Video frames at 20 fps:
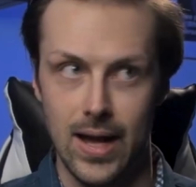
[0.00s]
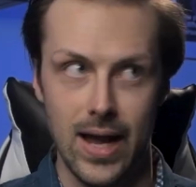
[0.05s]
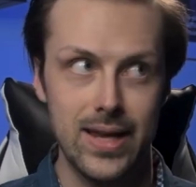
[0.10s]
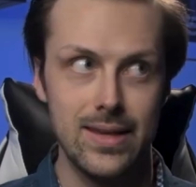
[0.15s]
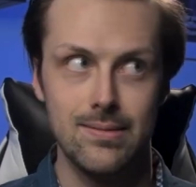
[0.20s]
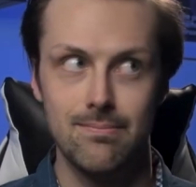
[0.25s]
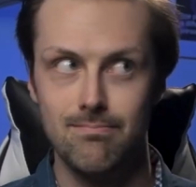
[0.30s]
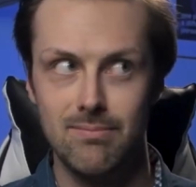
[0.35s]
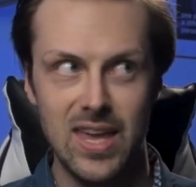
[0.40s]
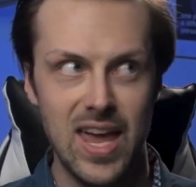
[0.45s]
I
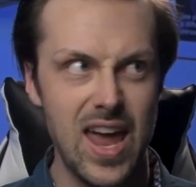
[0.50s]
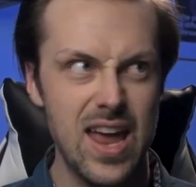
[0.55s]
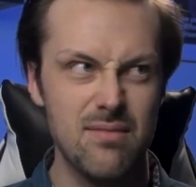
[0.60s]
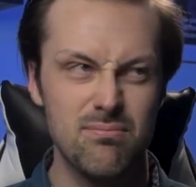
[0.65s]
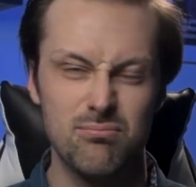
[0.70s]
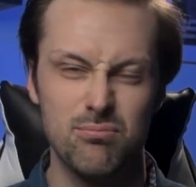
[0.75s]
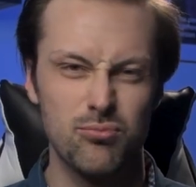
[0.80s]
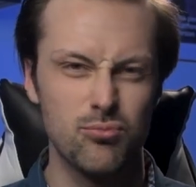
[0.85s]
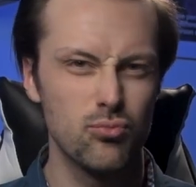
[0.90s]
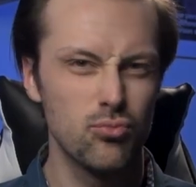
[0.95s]

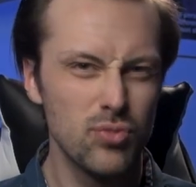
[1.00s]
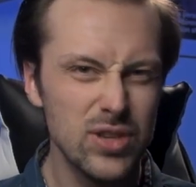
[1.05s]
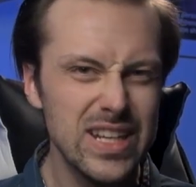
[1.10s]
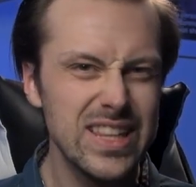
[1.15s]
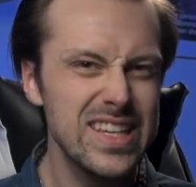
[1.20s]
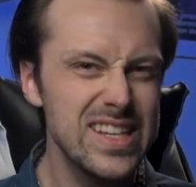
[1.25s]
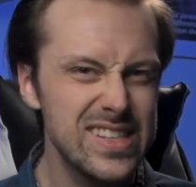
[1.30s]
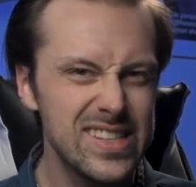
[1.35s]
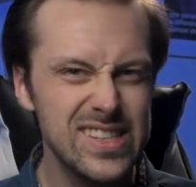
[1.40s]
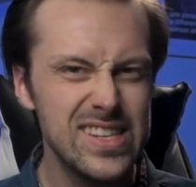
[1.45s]
can't
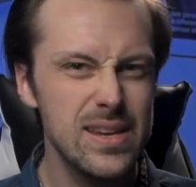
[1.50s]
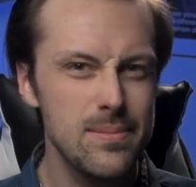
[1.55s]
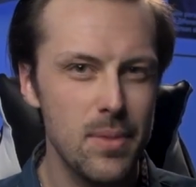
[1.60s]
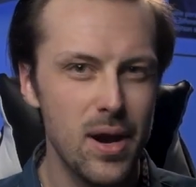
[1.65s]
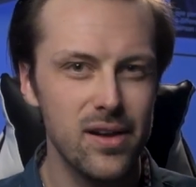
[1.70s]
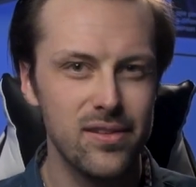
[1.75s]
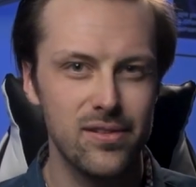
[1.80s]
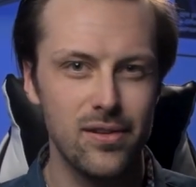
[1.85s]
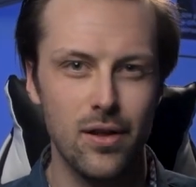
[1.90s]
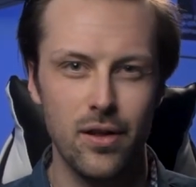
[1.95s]
really see
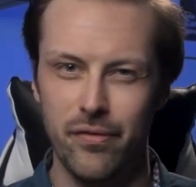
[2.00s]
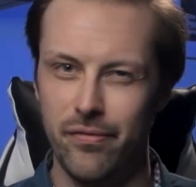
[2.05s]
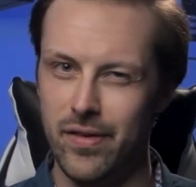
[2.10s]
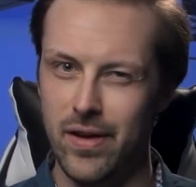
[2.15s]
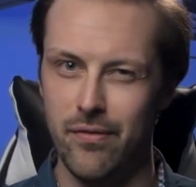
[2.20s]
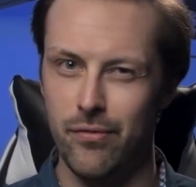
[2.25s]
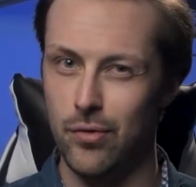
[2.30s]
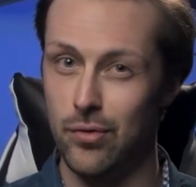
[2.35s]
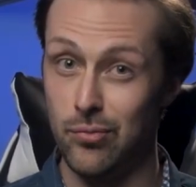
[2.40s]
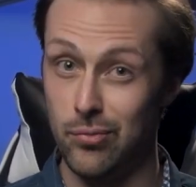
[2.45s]
myself
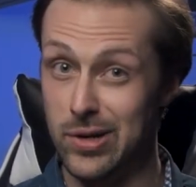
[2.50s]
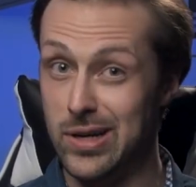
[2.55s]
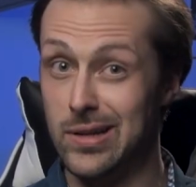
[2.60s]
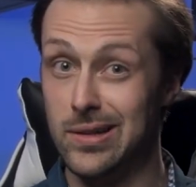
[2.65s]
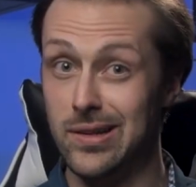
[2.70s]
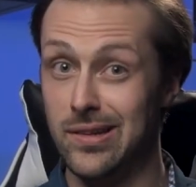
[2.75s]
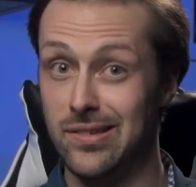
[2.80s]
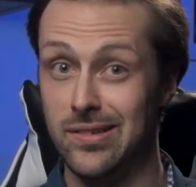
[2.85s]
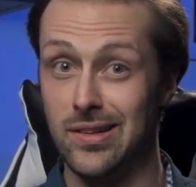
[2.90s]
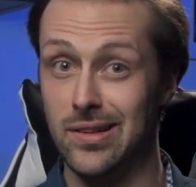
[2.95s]
ever
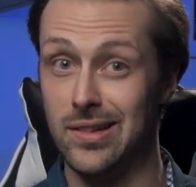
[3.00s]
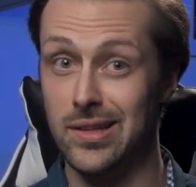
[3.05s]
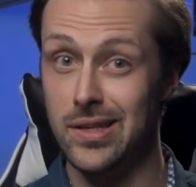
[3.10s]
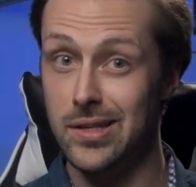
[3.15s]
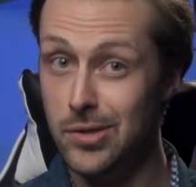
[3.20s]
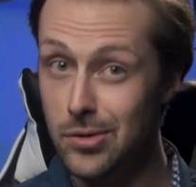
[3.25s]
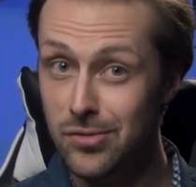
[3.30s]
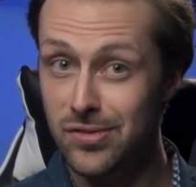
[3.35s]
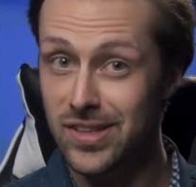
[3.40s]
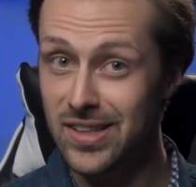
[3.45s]
realistically
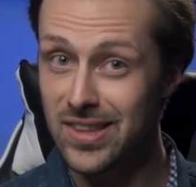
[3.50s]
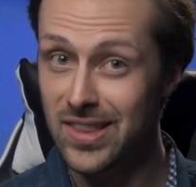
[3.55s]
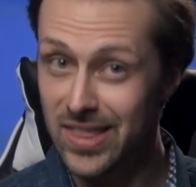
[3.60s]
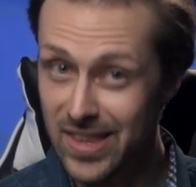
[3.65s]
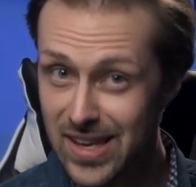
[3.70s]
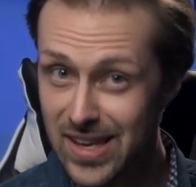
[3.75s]
using